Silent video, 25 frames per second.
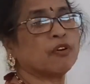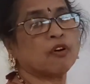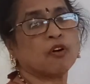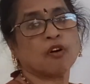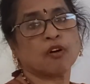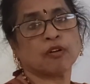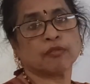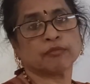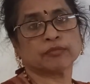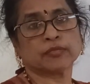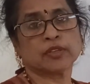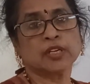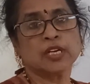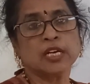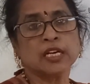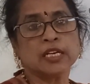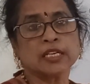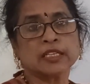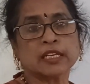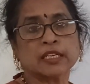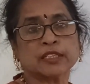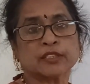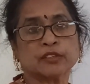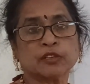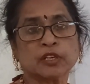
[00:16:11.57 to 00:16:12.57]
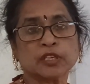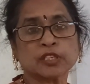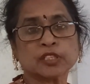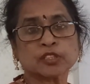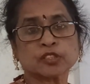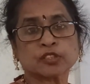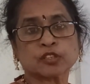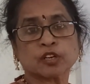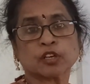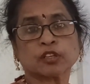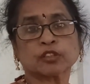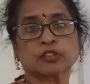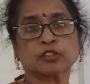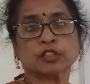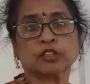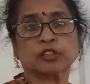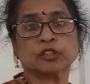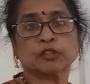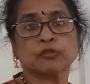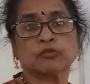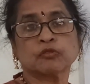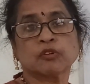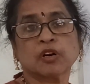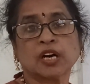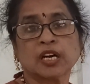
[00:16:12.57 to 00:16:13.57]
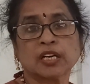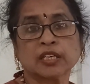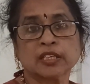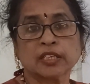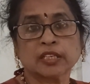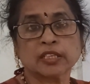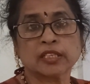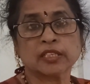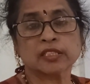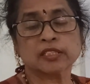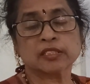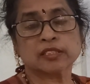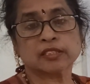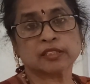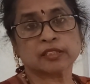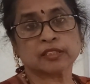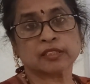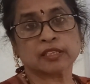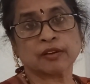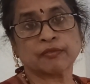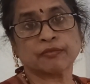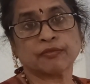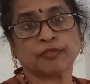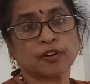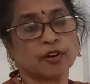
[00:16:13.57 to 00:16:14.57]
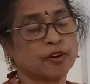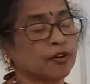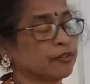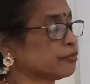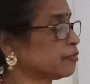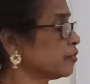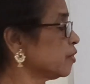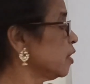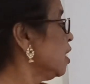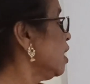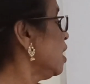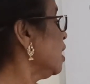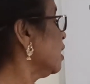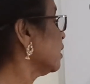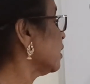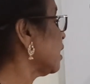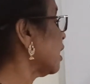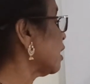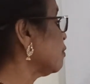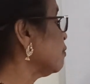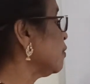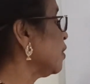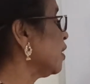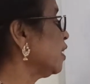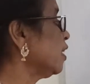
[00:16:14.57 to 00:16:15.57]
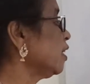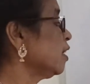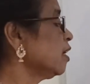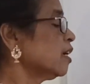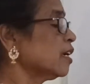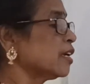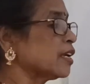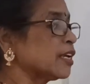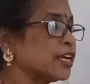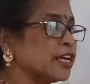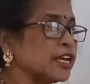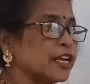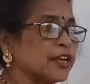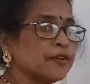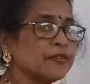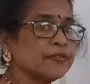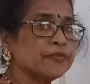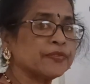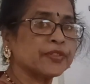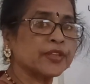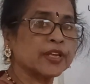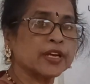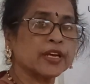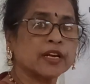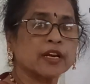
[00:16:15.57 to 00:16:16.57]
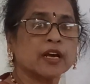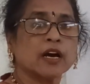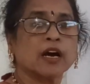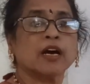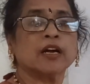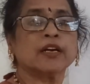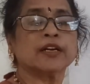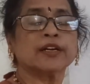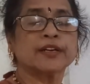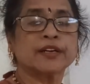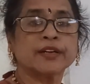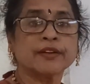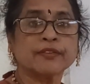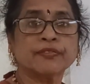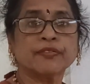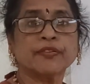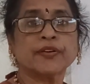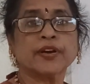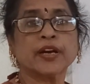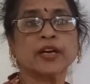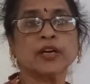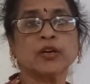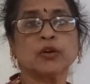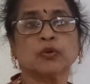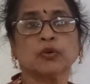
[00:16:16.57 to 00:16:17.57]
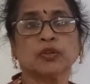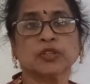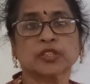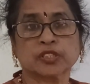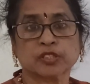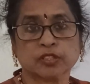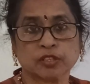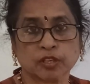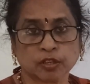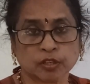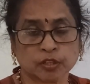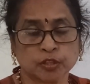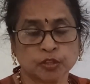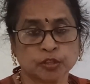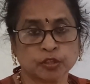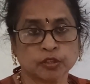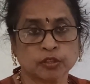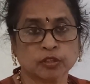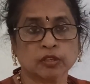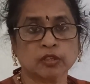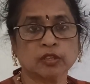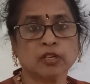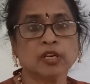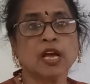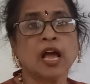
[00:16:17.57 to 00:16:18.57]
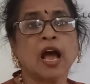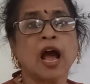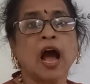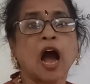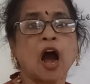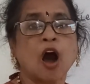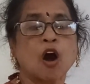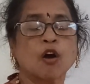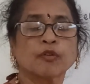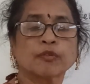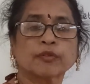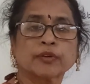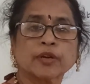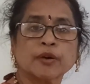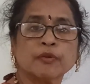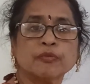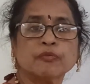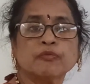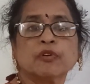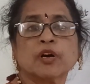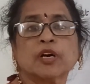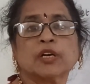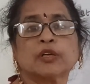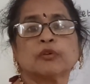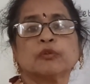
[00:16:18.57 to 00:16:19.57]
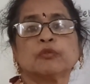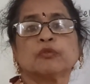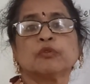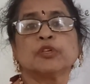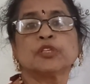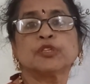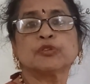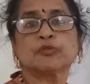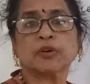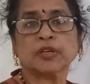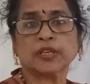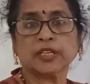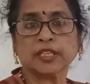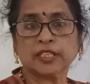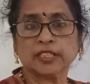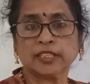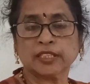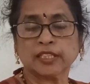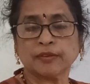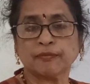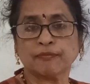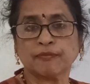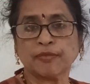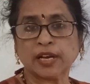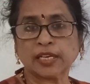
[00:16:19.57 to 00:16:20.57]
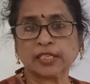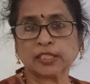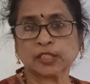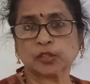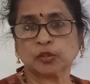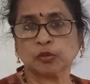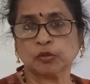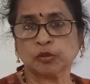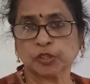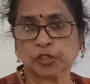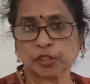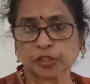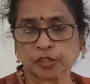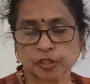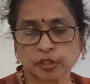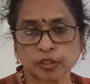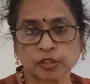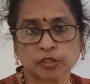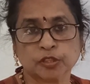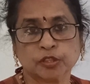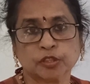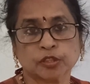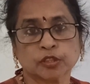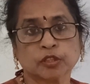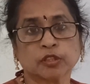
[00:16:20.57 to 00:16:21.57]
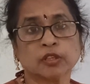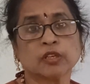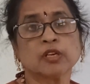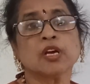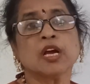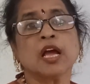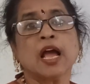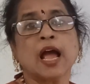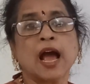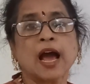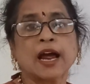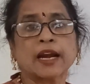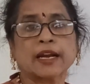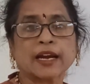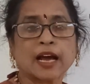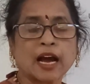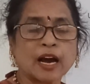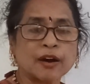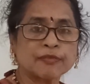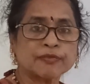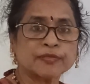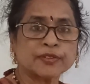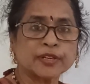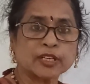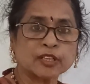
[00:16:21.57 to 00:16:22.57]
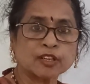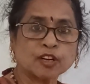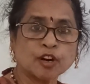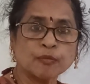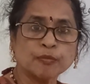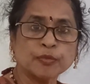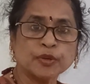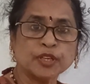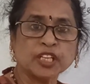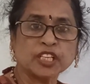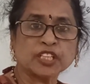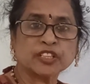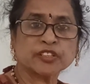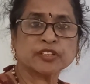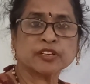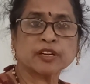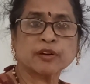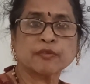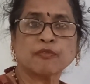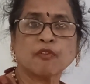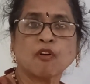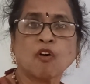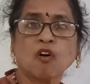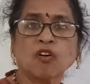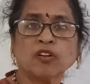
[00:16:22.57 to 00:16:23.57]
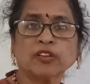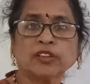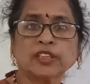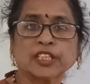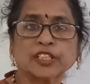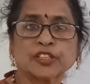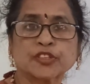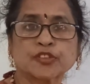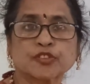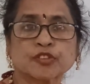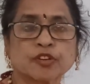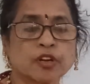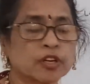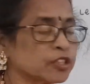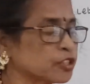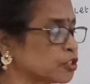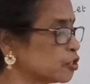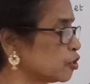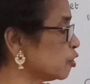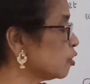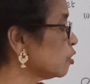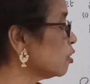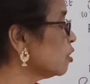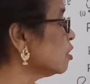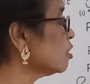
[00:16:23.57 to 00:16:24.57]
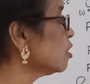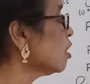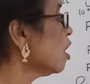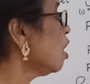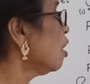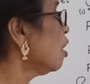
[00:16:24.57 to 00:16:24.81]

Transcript: form. Resonance structure, the word is developed. That means if there are different Lewis structure, out of one which one is the best Lewis structure, and after combination of all the structures,